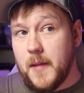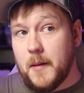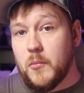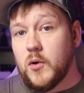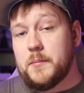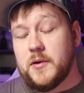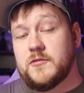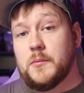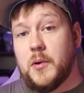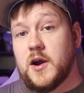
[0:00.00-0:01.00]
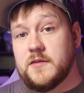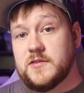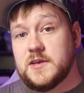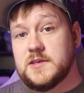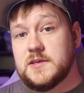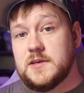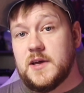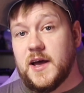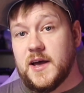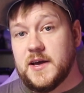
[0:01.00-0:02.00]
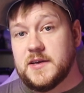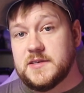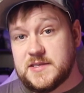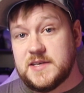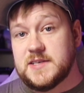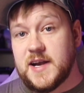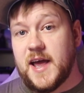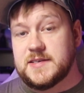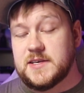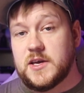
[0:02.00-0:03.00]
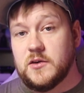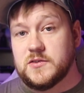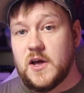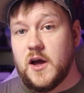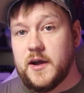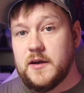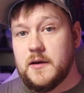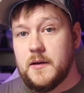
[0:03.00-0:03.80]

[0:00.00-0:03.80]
a more pivotal part of the uh, season as it goes on